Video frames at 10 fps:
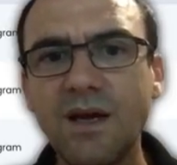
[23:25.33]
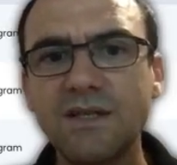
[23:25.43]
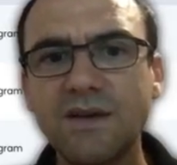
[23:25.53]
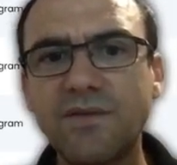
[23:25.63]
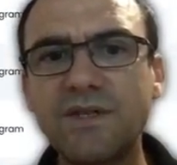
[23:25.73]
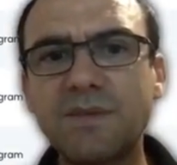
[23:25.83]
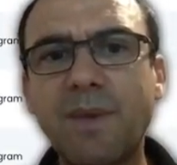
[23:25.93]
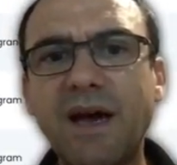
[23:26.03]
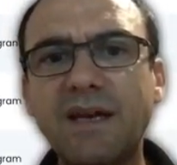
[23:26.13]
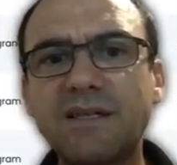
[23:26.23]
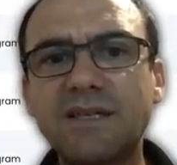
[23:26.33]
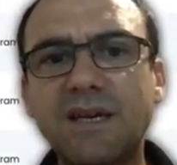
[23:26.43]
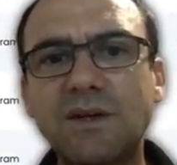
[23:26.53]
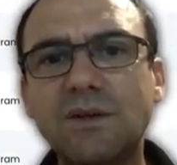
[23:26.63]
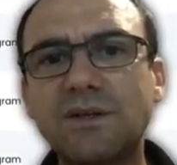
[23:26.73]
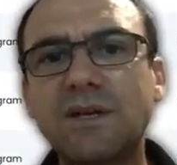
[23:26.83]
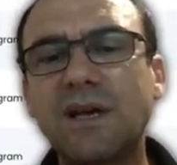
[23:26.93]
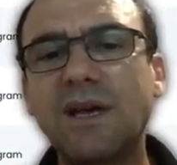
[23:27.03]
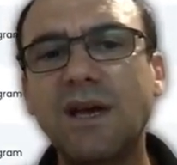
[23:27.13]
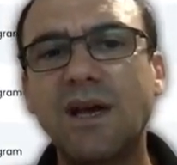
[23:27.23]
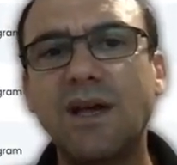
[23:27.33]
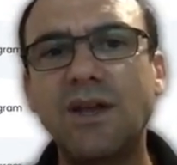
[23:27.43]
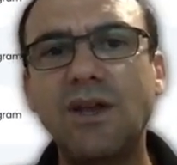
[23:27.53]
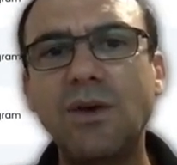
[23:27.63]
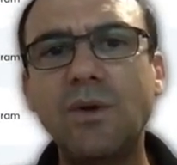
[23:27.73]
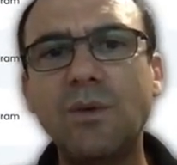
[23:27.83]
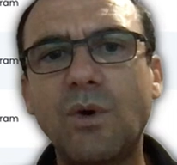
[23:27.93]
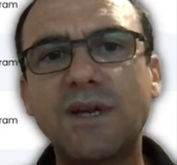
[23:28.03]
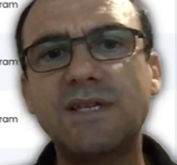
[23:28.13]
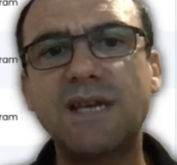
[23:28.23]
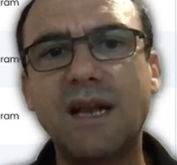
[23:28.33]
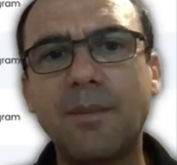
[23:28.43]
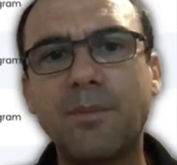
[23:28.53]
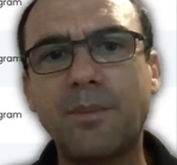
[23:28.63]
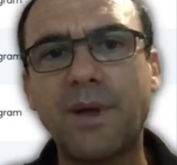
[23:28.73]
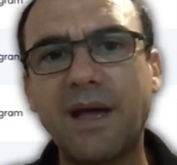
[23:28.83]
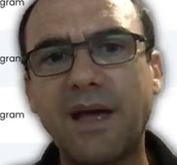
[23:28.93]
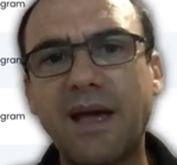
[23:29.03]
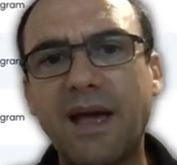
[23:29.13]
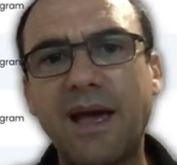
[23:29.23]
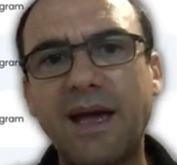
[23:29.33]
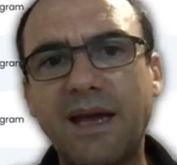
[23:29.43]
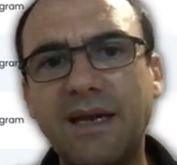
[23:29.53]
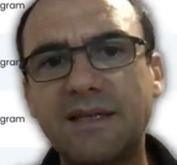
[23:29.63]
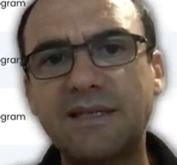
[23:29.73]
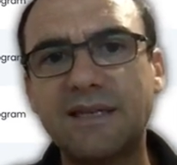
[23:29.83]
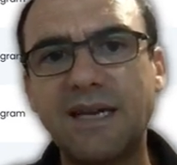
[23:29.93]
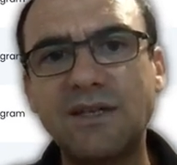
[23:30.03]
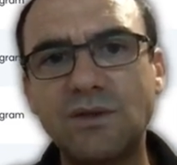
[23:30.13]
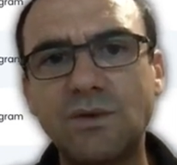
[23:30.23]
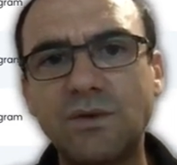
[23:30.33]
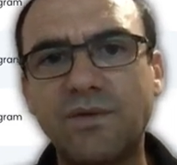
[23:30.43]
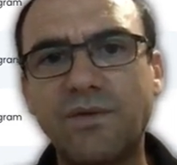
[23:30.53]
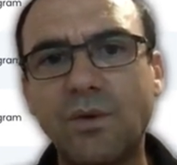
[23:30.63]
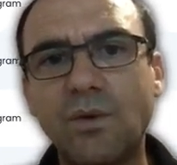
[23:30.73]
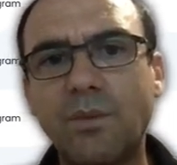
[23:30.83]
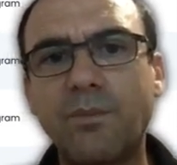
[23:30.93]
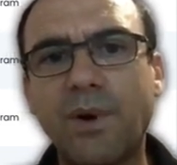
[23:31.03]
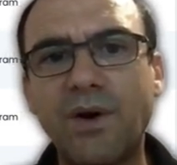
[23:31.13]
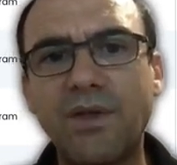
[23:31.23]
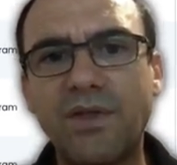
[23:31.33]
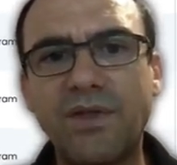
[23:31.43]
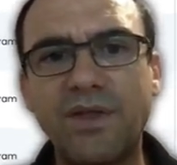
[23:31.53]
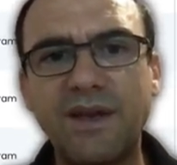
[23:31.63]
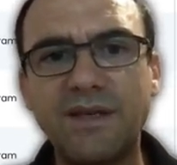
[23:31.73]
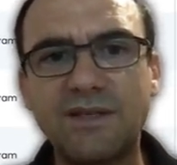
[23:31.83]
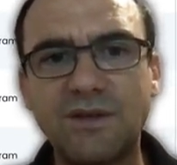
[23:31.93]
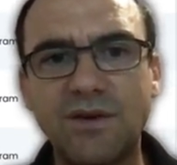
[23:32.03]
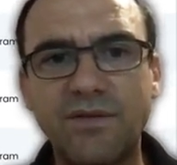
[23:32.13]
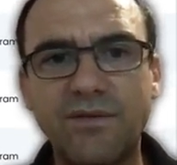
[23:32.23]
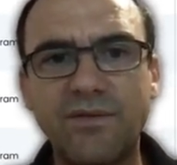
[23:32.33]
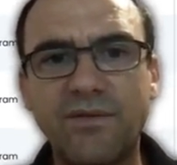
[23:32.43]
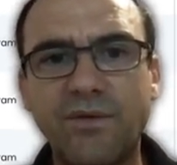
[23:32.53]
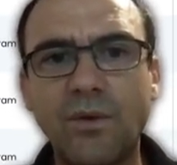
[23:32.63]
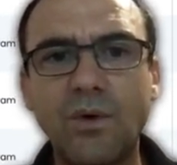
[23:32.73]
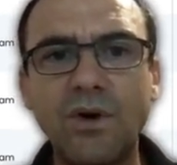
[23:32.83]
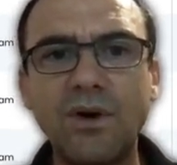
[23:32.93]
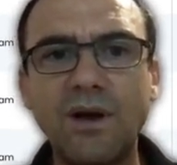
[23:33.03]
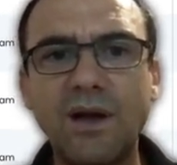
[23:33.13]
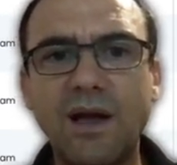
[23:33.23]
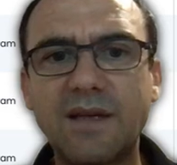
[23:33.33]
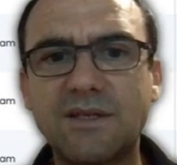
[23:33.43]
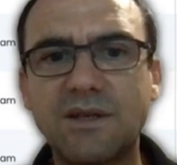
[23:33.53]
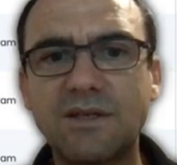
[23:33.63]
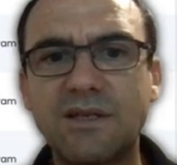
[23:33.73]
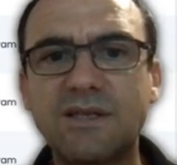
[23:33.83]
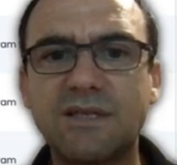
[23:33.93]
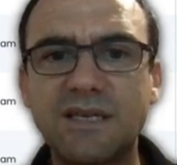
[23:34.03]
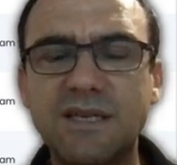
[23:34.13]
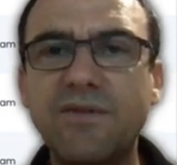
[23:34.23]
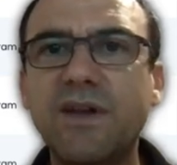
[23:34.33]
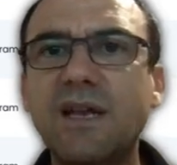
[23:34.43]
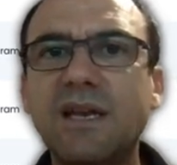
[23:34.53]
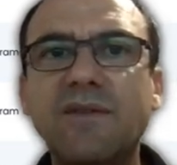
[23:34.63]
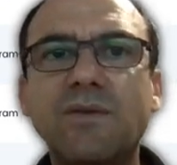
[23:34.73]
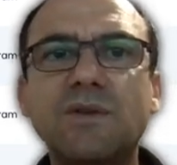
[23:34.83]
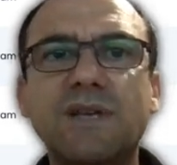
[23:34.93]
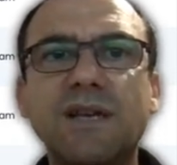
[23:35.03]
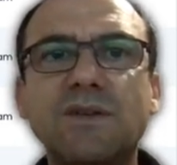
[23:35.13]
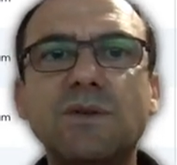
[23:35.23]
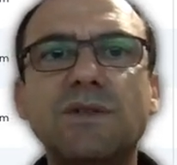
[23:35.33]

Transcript: So for smart and skilled, you would want to set up a schedule for both the Cert 4, so the certificate level schedule.